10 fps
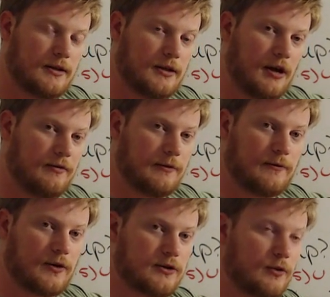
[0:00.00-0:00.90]
of the
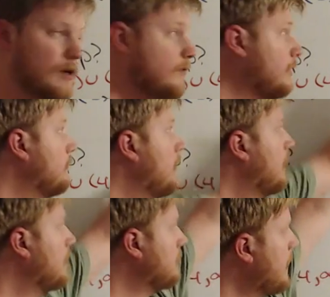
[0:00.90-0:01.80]
first derivative,
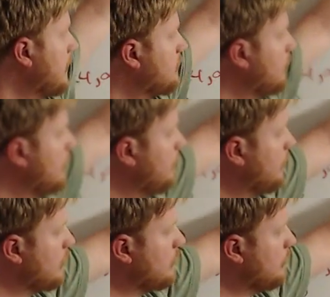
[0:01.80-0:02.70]
because that's where the
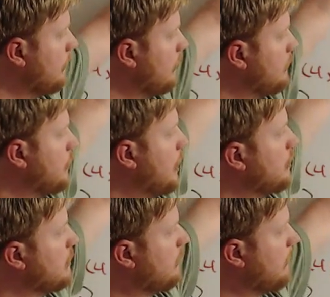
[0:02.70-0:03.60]
first derivative
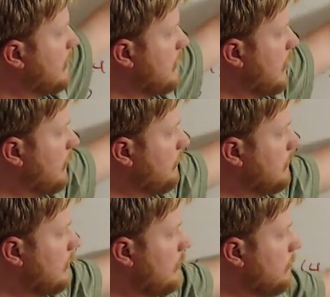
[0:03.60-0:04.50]
changes from a negative
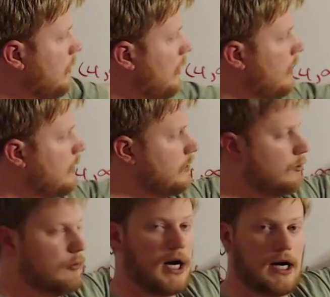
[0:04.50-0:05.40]
slope
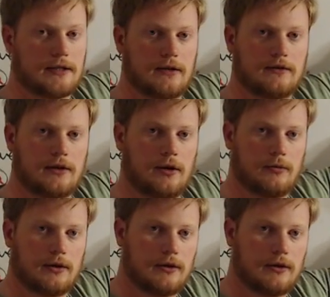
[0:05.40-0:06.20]
to a positive slope.